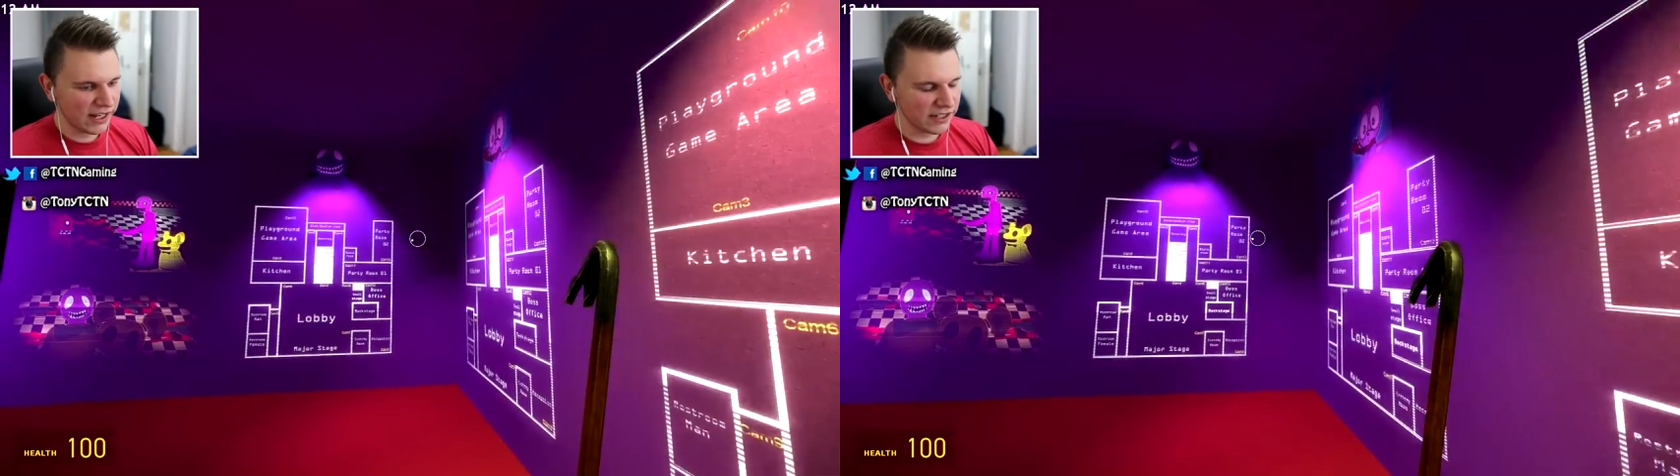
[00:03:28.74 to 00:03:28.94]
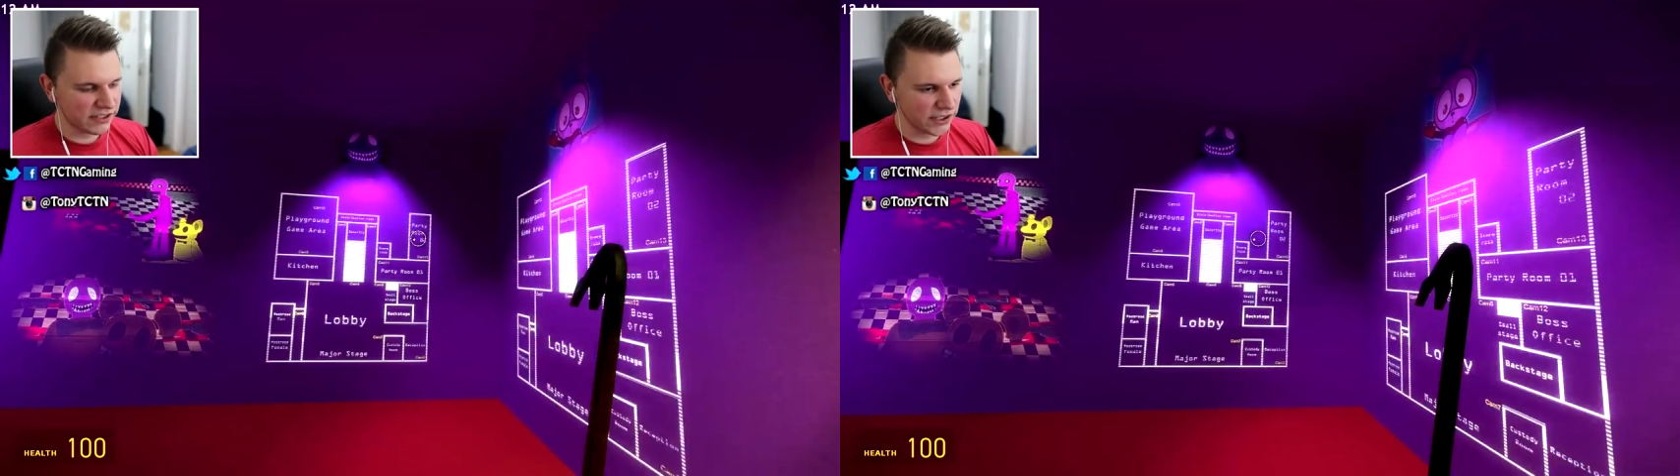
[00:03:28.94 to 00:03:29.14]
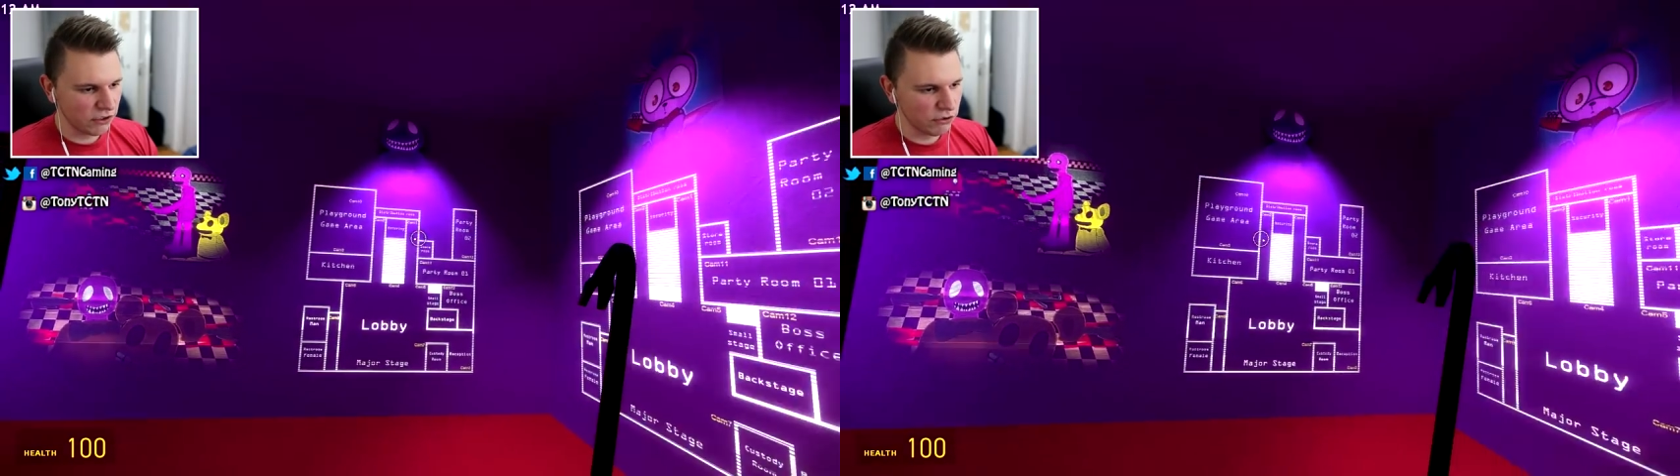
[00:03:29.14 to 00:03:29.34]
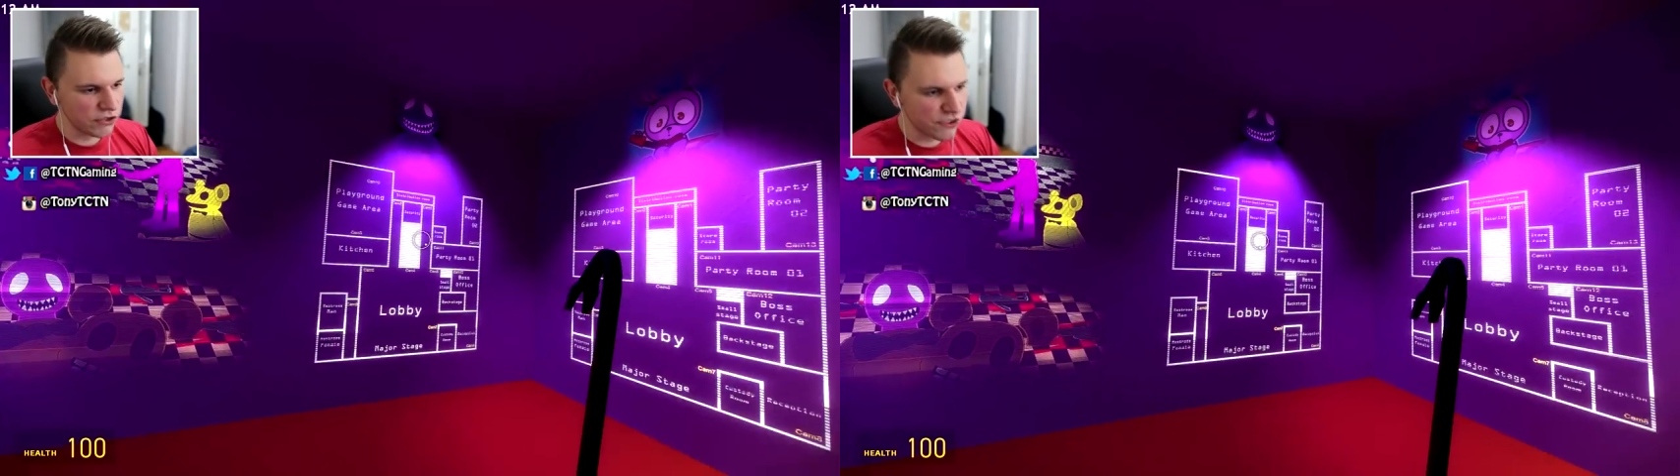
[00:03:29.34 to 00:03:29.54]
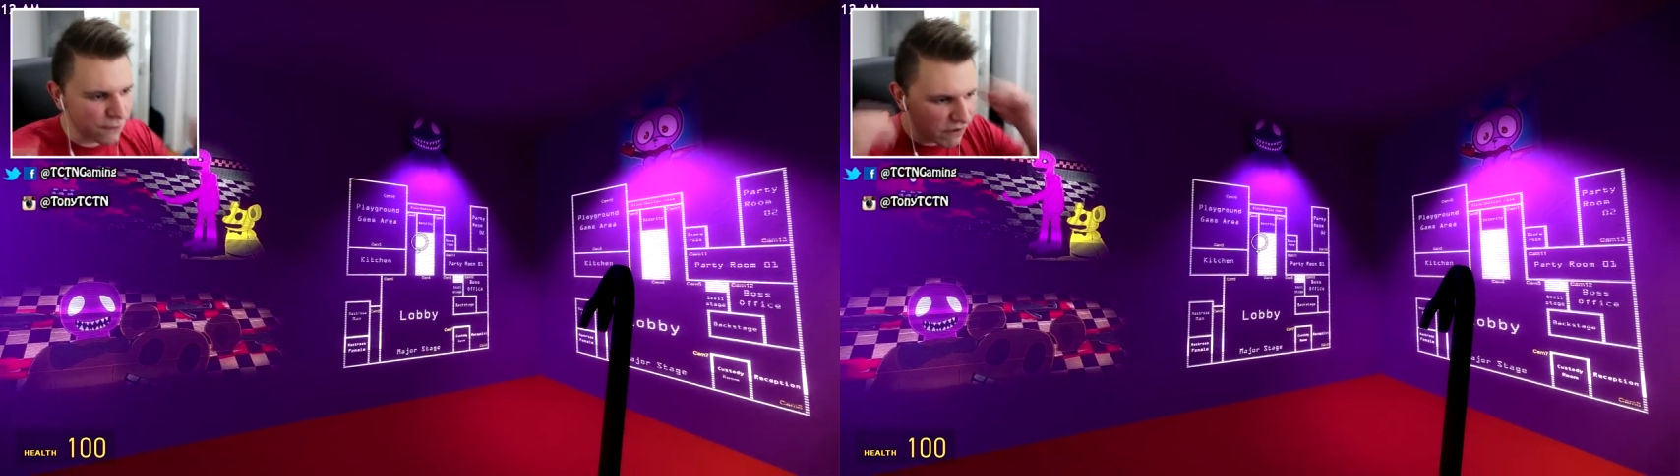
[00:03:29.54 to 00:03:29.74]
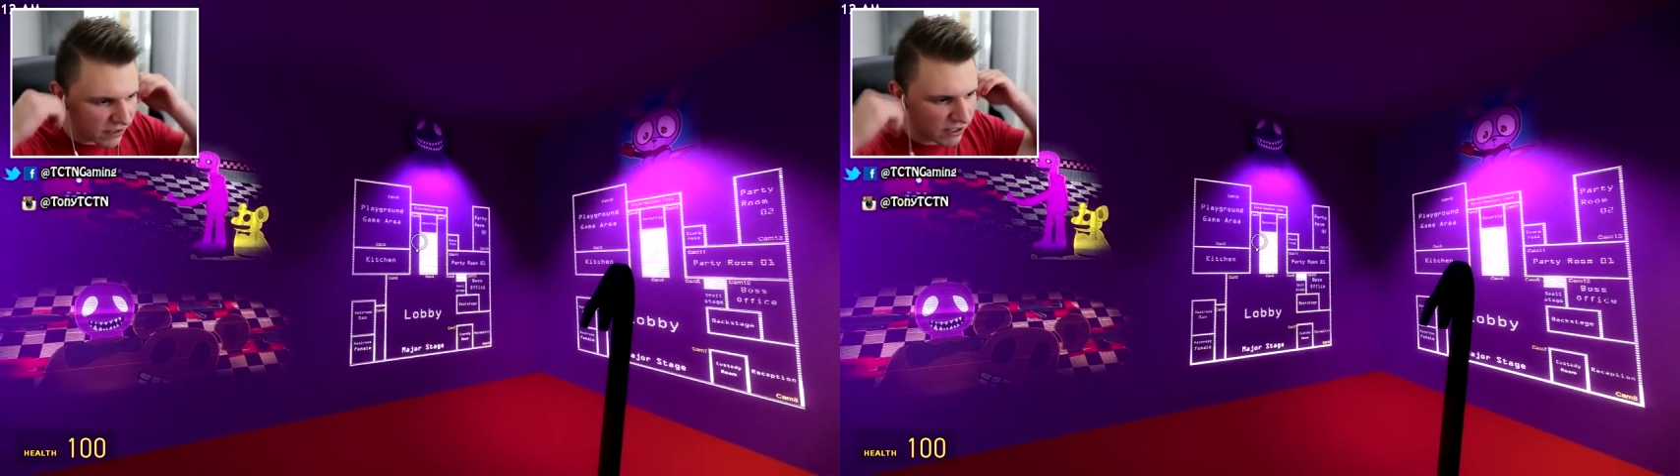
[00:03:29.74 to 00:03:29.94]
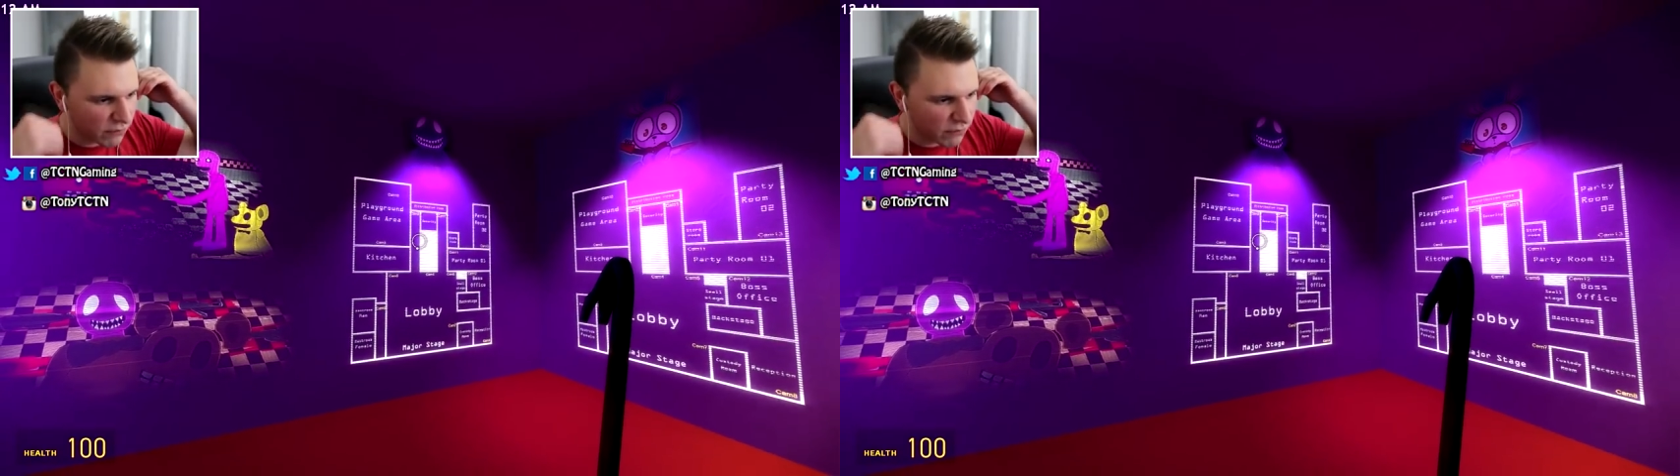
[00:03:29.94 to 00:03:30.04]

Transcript: Okay, so who's your favorite